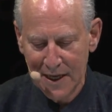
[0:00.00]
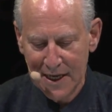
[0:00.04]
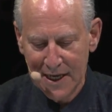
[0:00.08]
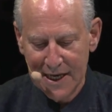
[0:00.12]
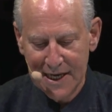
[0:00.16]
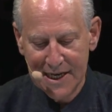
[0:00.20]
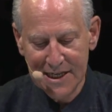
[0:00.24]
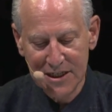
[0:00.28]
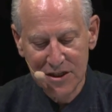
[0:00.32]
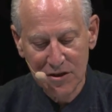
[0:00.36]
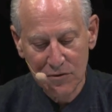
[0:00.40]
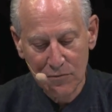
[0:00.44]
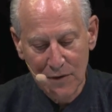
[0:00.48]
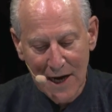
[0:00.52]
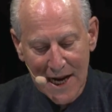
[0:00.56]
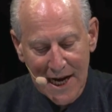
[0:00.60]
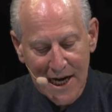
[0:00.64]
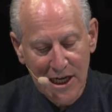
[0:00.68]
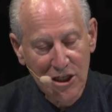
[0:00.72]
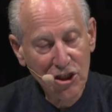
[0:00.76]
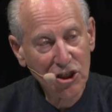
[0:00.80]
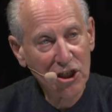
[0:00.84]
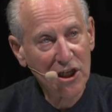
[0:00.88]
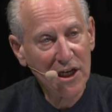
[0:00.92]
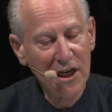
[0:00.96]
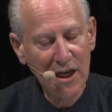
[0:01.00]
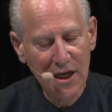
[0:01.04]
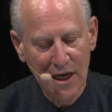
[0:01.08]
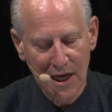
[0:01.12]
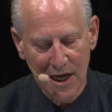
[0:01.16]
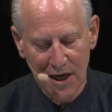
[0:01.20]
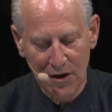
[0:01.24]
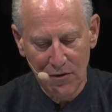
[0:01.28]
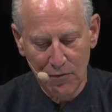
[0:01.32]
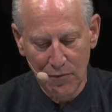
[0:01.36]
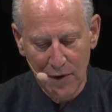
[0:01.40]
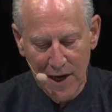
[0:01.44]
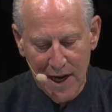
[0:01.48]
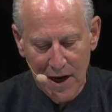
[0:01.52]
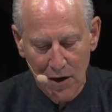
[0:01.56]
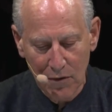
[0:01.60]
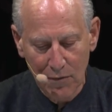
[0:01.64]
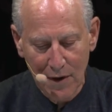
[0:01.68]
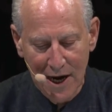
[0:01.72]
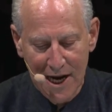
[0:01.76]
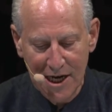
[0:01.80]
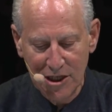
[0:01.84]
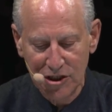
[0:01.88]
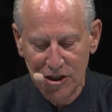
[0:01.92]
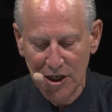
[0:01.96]
His arranging and
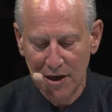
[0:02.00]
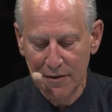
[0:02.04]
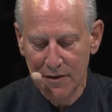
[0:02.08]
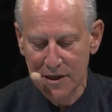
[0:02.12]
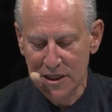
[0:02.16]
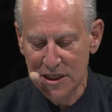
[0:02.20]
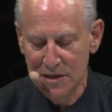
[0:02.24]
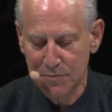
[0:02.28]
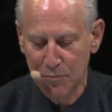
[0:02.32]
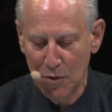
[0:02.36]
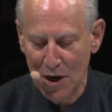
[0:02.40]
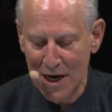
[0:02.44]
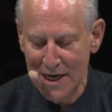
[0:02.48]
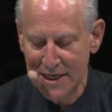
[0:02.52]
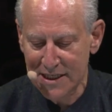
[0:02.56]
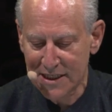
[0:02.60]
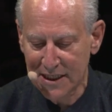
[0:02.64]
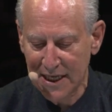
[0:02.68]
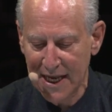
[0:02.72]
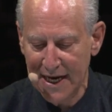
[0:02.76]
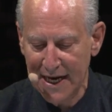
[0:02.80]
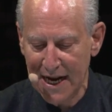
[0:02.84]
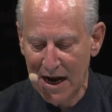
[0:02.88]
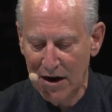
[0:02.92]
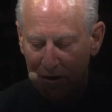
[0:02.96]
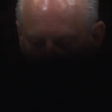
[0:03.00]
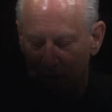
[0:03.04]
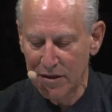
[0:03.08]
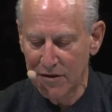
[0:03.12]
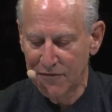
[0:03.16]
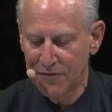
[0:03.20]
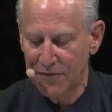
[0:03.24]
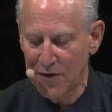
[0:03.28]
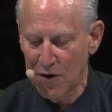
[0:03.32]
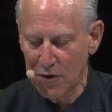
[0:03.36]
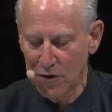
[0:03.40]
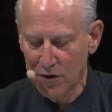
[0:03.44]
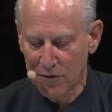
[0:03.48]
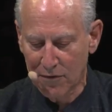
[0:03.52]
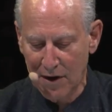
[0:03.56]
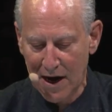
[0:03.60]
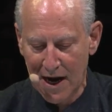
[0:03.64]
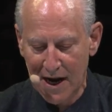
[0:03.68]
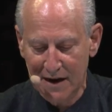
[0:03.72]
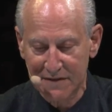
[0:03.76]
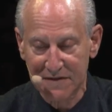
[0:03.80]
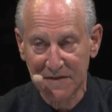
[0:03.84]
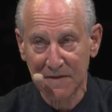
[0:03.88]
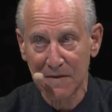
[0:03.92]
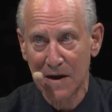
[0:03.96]
rearranging the spreads laid out in the
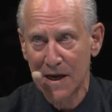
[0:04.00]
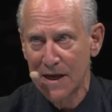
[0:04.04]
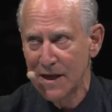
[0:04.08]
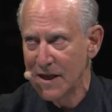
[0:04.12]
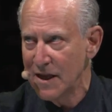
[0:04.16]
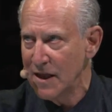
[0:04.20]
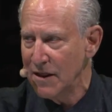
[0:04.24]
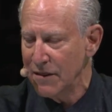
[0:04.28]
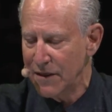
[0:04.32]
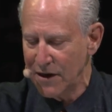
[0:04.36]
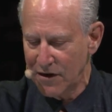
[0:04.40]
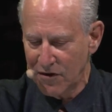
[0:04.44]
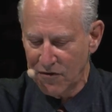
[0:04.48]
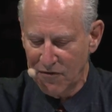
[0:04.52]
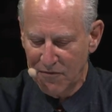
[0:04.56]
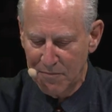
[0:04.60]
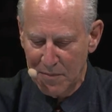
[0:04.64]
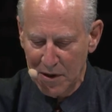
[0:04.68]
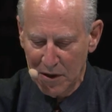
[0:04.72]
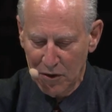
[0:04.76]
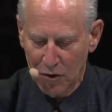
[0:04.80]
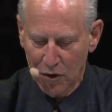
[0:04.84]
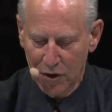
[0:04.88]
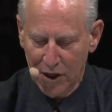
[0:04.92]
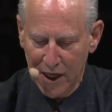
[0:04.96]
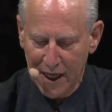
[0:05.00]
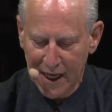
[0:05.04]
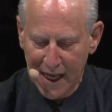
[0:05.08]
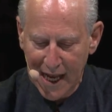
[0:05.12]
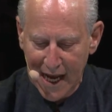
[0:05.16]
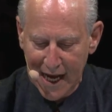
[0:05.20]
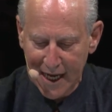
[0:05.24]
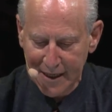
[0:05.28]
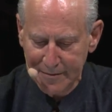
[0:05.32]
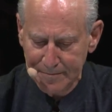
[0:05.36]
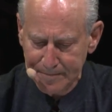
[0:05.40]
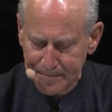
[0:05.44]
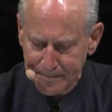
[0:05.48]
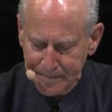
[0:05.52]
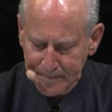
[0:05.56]
photograph that you've been looking at